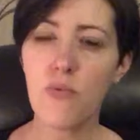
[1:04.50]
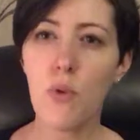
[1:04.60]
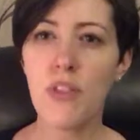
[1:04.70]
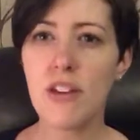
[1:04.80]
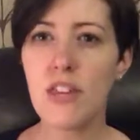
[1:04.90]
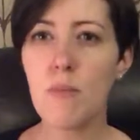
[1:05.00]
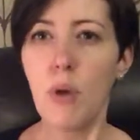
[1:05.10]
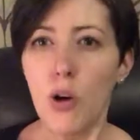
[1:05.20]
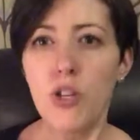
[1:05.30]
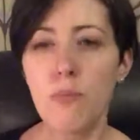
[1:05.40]
of what they think
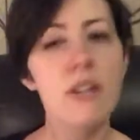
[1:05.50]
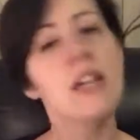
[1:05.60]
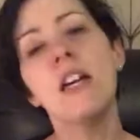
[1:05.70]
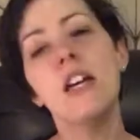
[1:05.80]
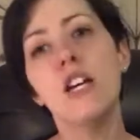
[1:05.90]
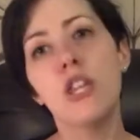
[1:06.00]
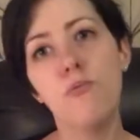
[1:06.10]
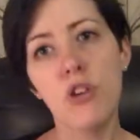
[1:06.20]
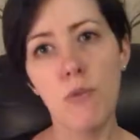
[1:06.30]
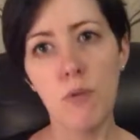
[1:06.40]
possibly the
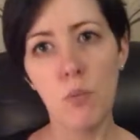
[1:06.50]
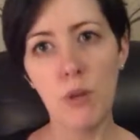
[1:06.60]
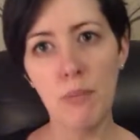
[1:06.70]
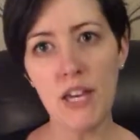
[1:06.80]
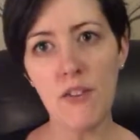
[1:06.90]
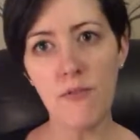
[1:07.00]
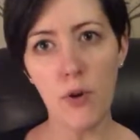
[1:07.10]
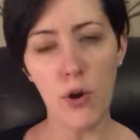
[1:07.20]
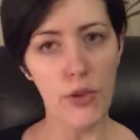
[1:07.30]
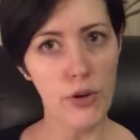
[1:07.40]
premium will be
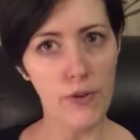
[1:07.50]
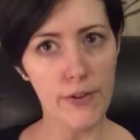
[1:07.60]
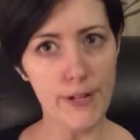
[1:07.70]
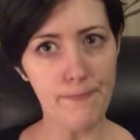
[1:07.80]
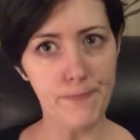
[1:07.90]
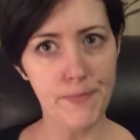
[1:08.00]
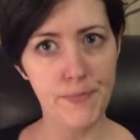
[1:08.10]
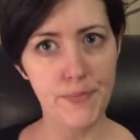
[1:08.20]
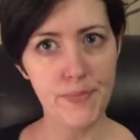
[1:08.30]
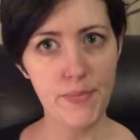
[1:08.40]
for the cover.
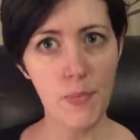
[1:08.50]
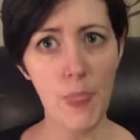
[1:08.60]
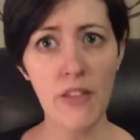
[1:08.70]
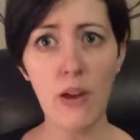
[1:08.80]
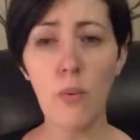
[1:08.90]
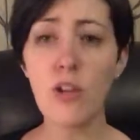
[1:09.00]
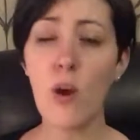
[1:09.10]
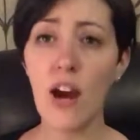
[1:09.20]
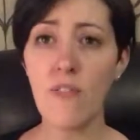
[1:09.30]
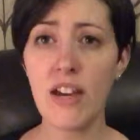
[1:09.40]
Now, when you
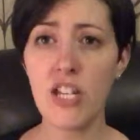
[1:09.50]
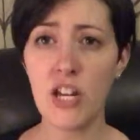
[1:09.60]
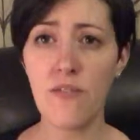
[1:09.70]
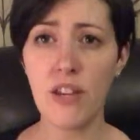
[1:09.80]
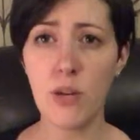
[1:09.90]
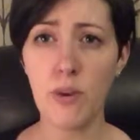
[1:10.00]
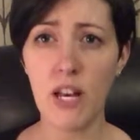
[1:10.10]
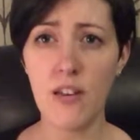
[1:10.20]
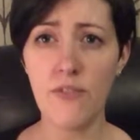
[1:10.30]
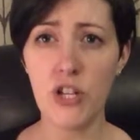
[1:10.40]
have HIV and you want
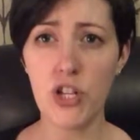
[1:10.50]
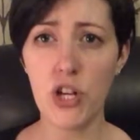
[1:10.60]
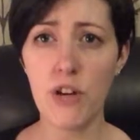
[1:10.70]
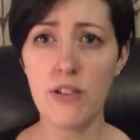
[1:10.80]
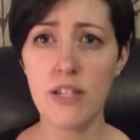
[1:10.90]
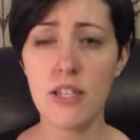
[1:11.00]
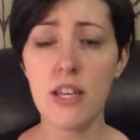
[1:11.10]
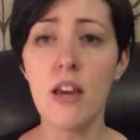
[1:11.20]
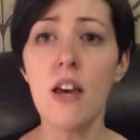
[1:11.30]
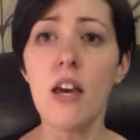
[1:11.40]
life insurance,
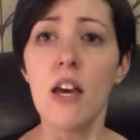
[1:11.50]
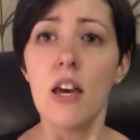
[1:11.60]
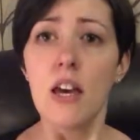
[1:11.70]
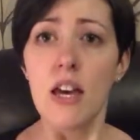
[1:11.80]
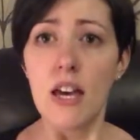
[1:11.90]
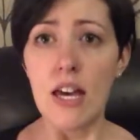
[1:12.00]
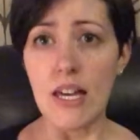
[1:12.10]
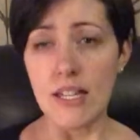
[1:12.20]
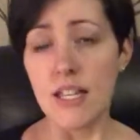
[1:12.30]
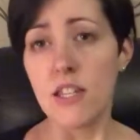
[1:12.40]

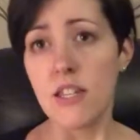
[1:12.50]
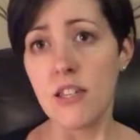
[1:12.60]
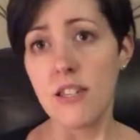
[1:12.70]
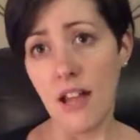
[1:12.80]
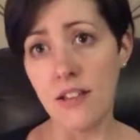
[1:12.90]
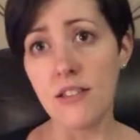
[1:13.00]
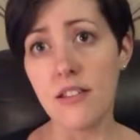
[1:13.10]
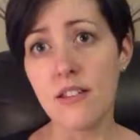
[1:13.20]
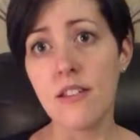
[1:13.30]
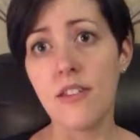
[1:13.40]
it is
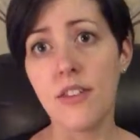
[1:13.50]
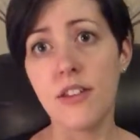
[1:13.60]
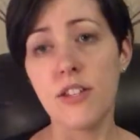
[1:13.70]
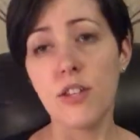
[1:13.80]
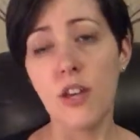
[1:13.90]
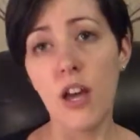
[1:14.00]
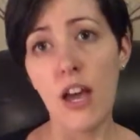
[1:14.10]
standard that